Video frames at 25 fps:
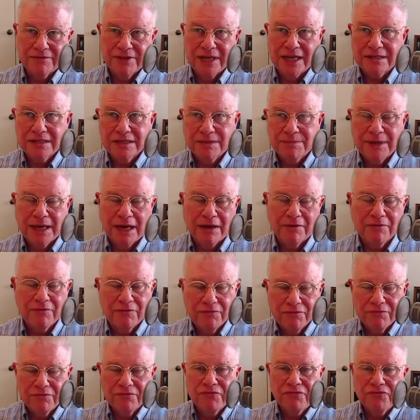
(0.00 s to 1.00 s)
that's about
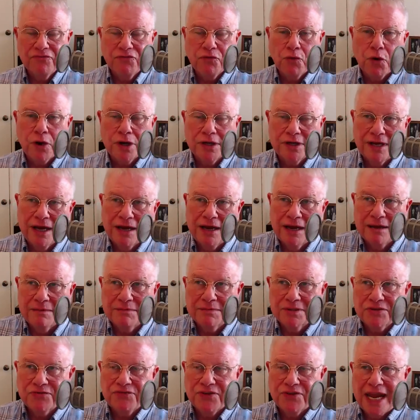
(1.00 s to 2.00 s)
four
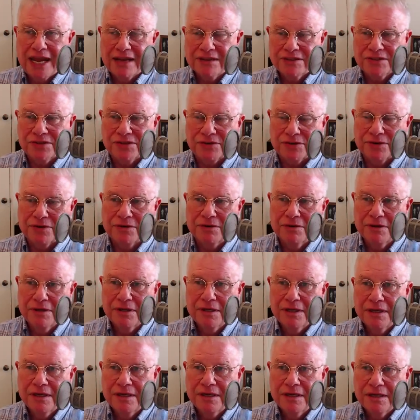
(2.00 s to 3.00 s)
times faster
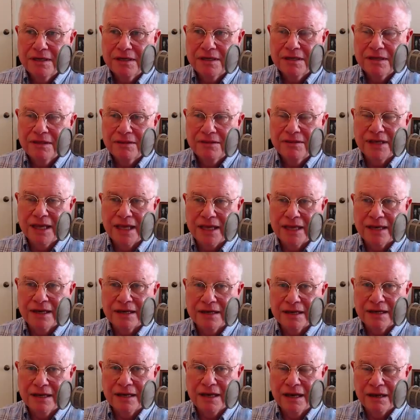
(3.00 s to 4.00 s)

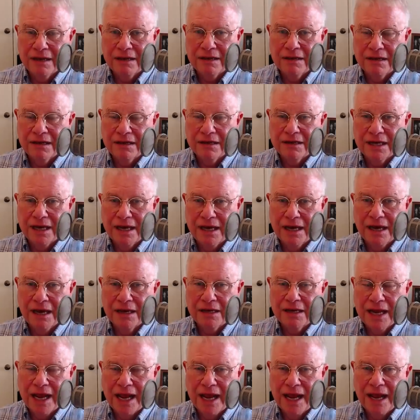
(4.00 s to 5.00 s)
than uh, an,
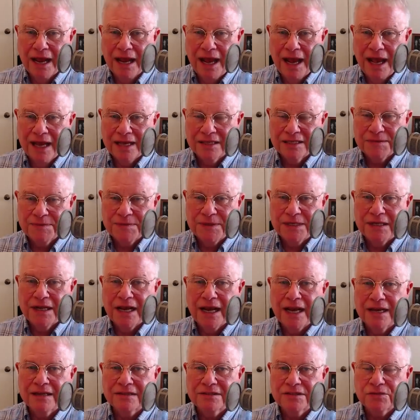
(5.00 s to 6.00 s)
an, a high-speed
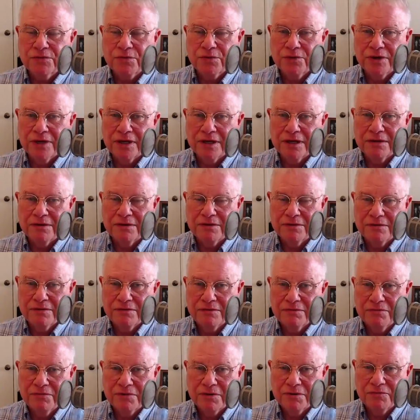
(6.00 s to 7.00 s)
asteroid
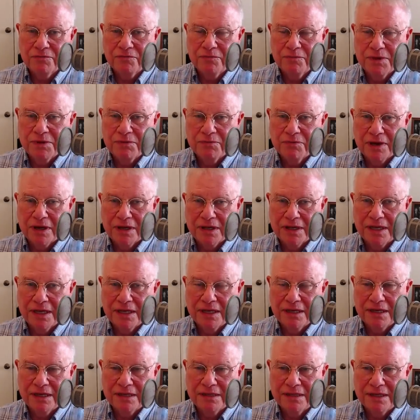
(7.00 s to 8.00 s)
would be running,
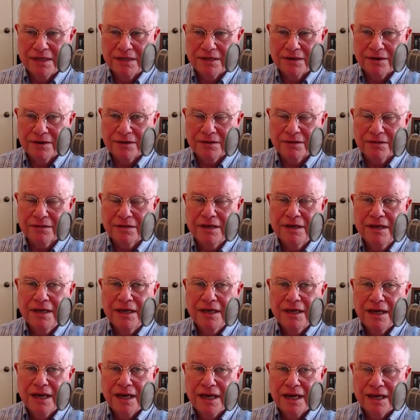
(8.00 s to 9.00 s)
hitting the Earth,
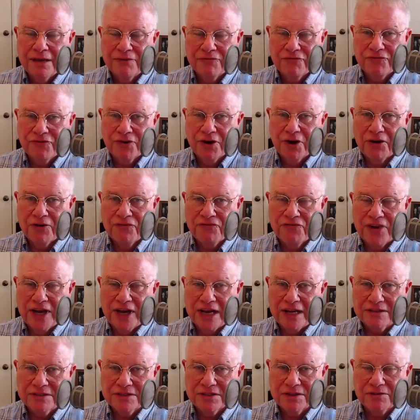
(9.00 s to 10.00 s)
and far
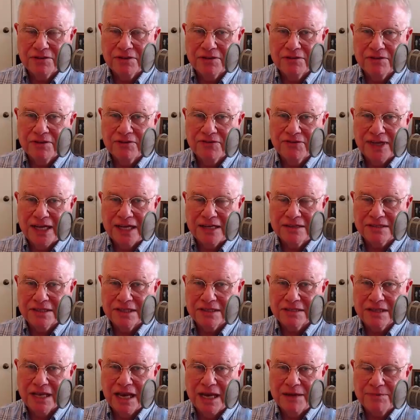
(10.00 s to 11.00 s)
faster than the
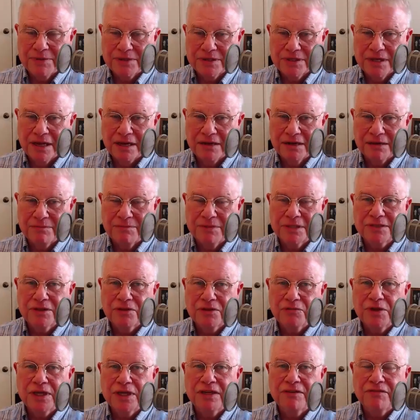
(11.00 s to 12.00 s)
fastest hypersonic
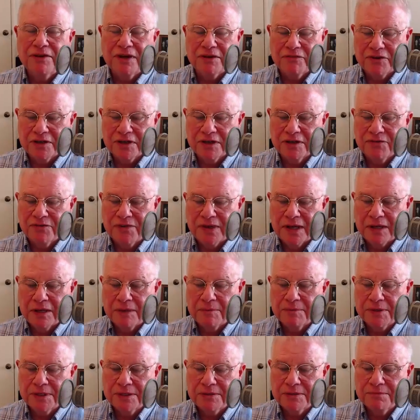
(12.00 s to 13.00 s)
missile we have ever
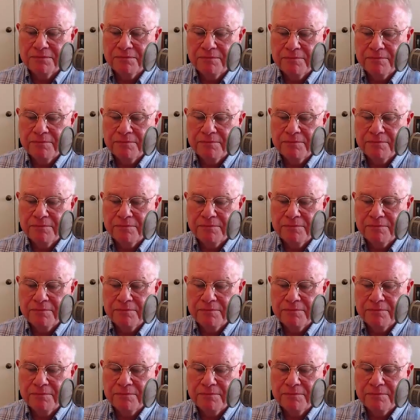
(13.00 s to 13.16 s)
developed.